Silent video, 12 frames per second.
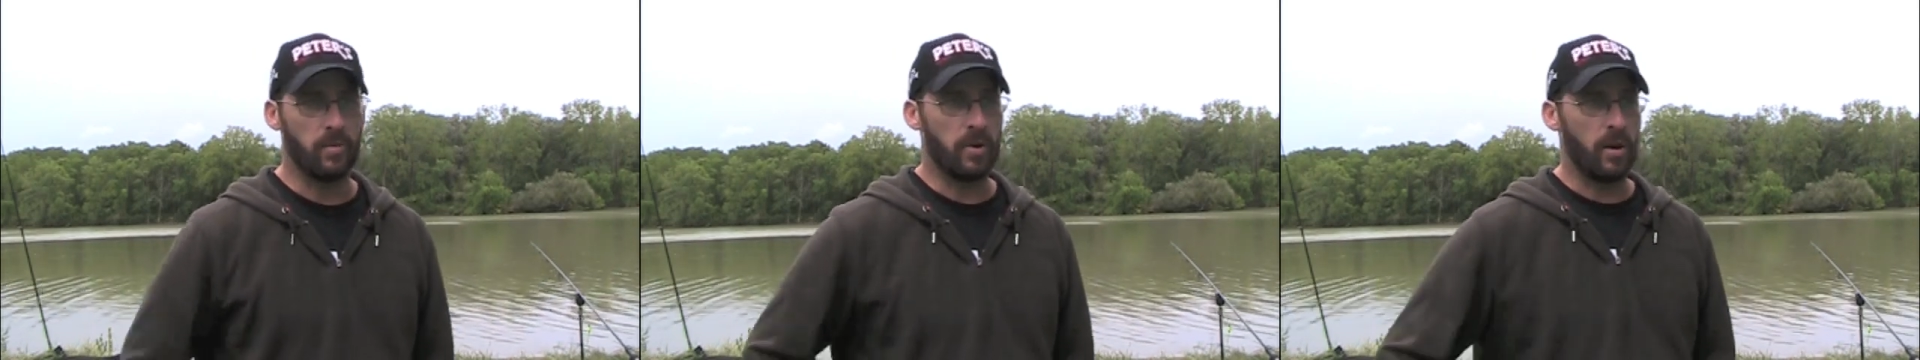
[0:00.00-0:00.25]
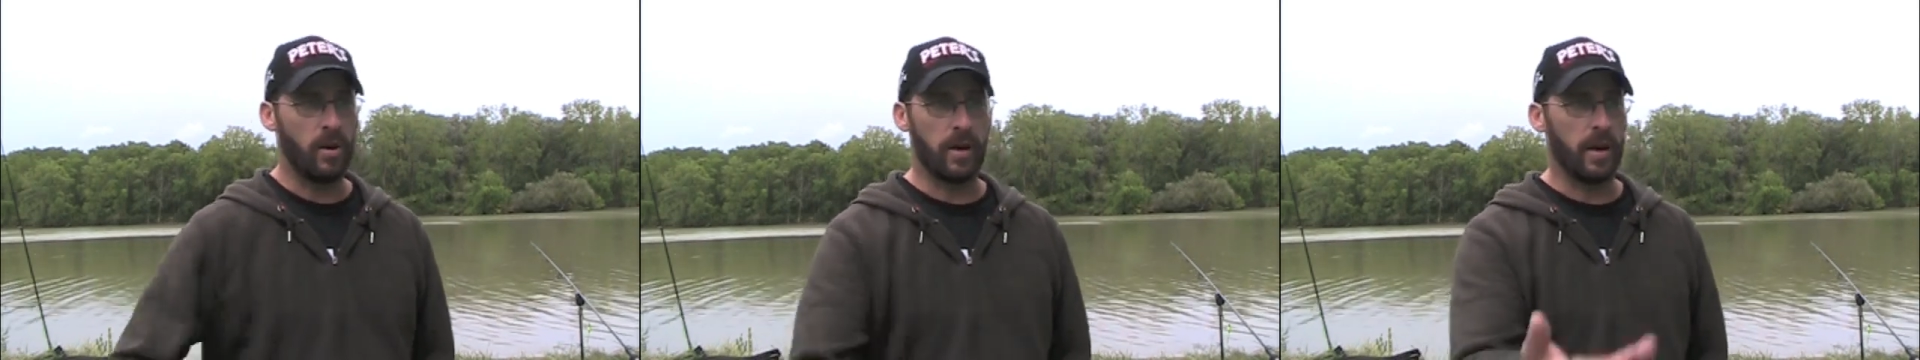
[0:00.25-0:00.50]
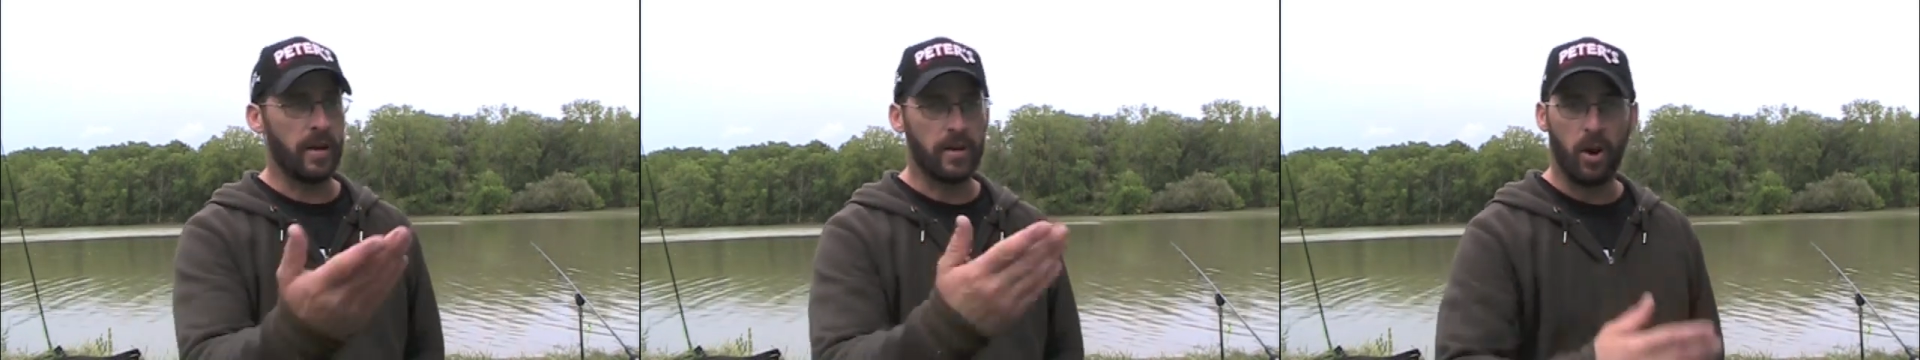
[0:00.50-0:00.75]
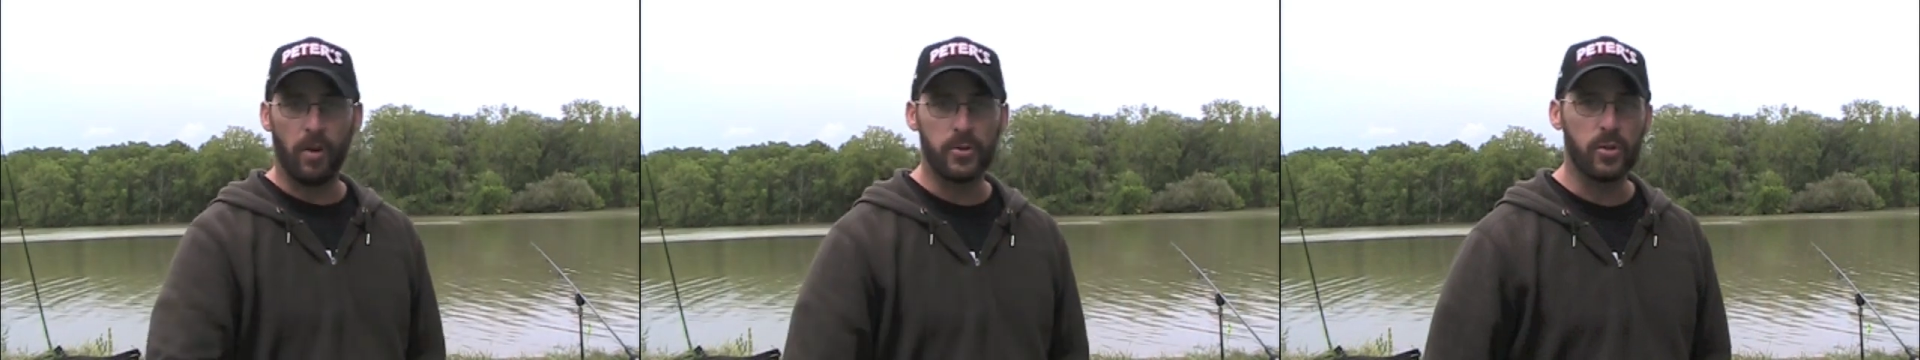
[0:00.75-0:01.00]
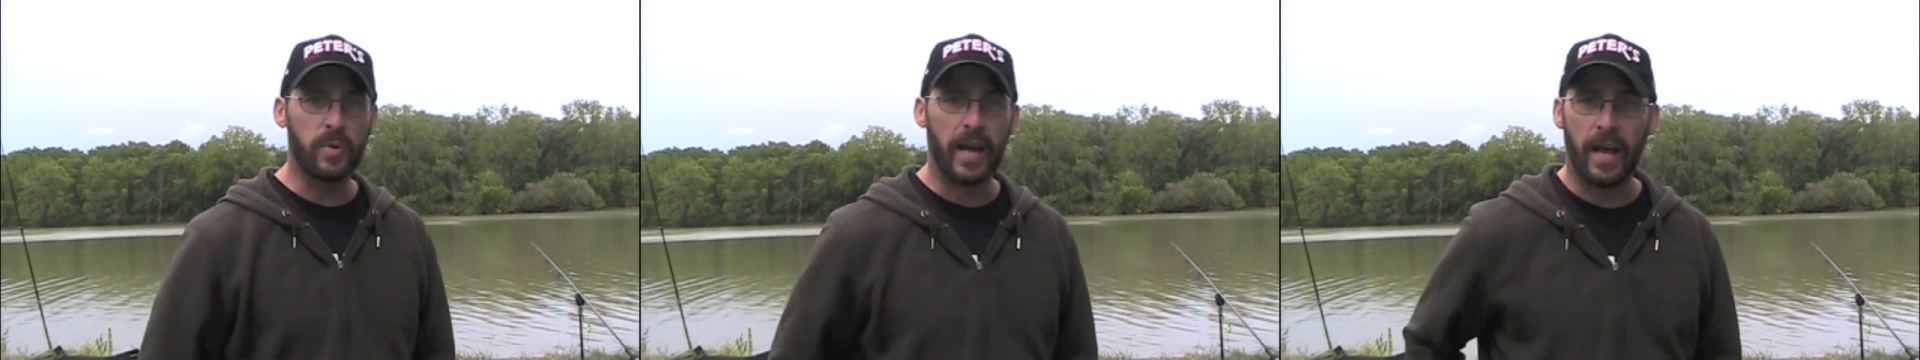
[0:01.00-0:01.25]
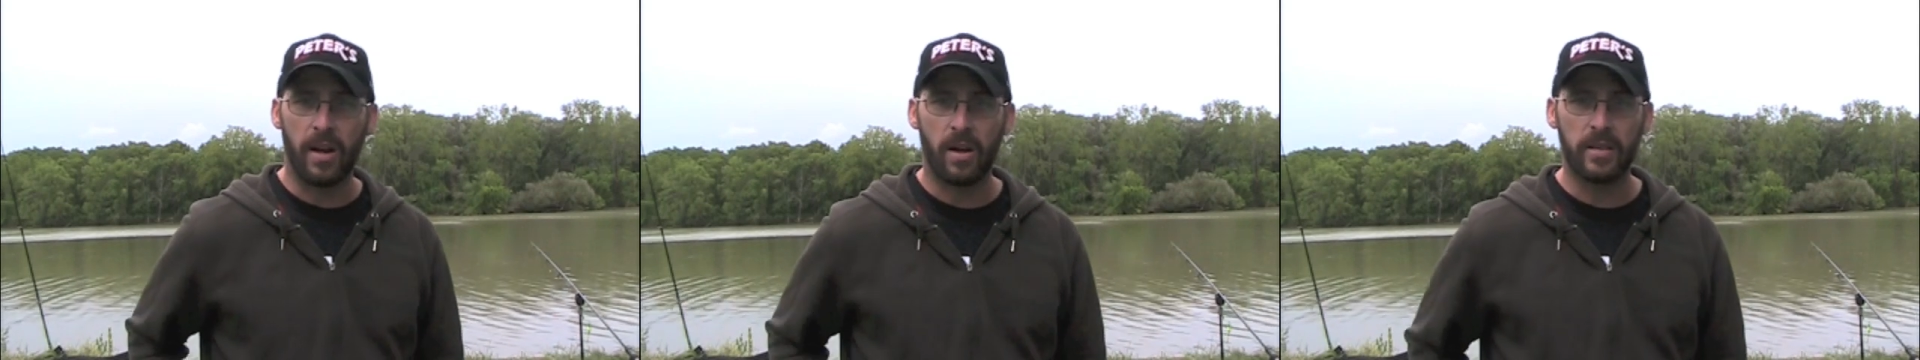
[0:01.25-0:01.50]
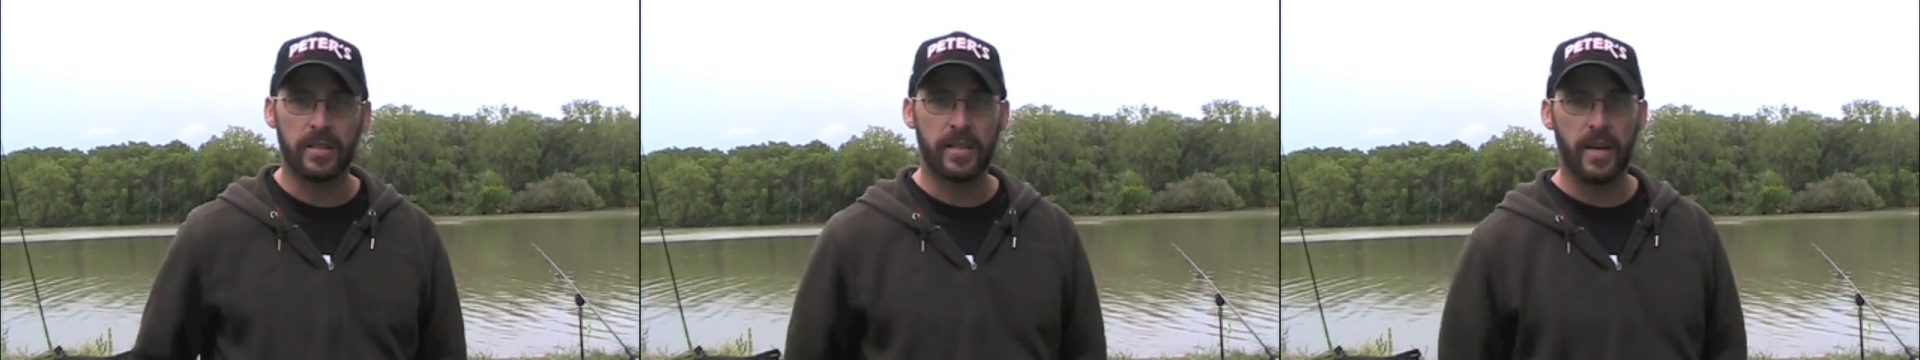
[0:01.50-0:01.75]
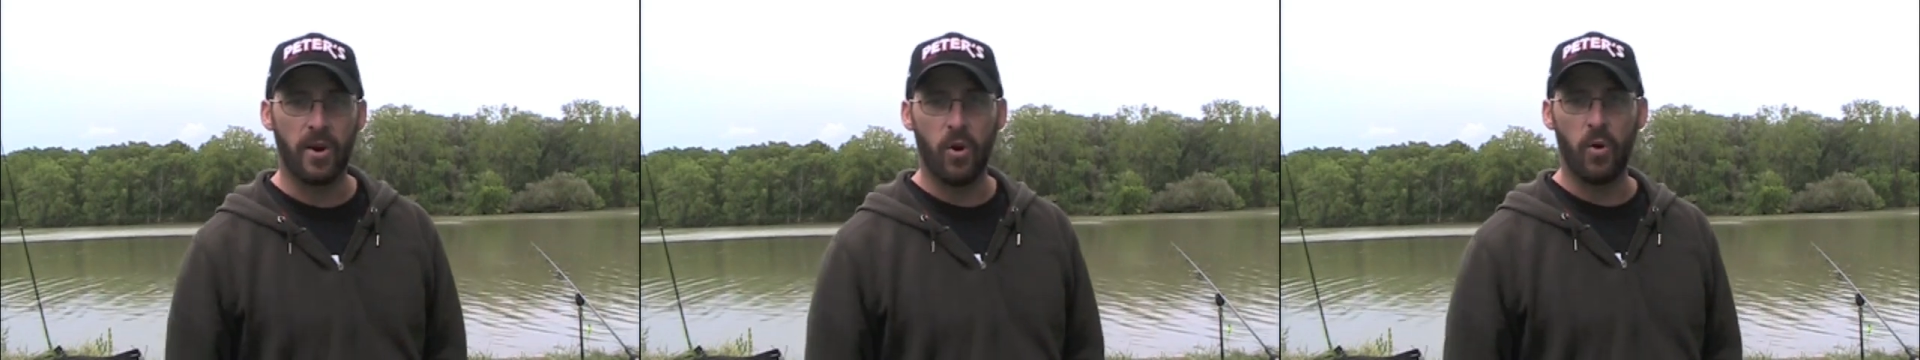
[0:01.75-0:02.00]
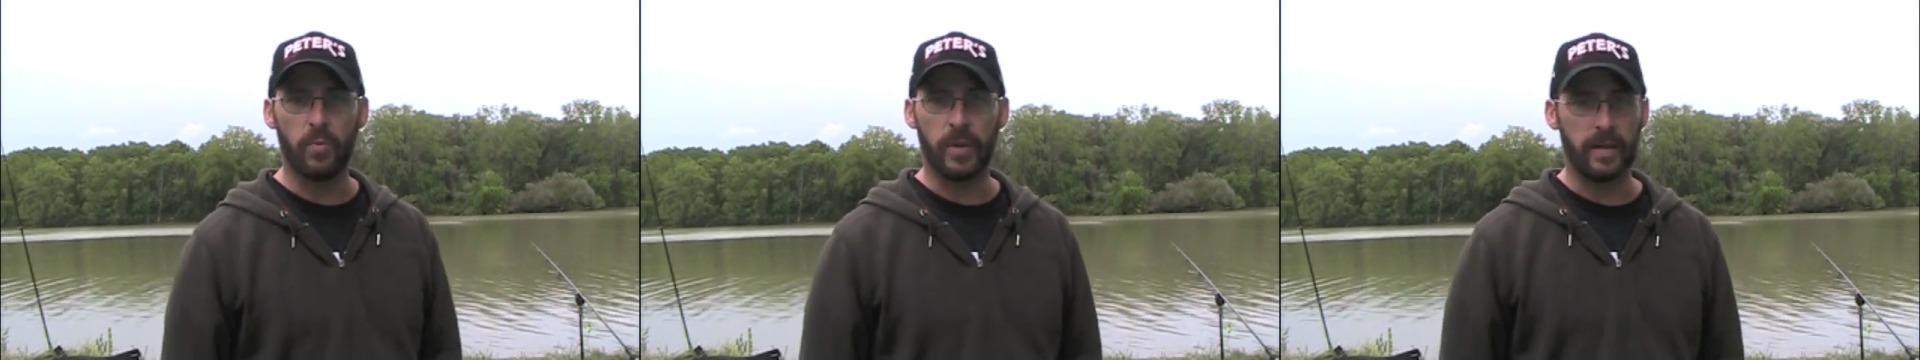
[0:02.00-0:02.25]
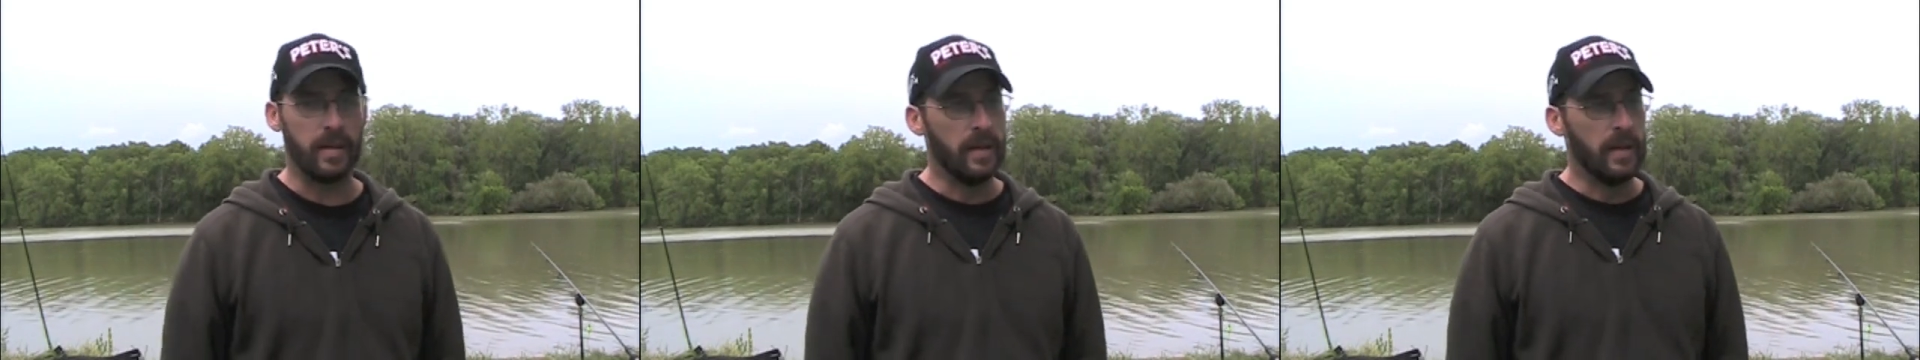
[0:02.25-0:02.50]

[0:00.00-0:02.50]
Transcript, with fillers: We all got a Carp Zoom catalog to take home, and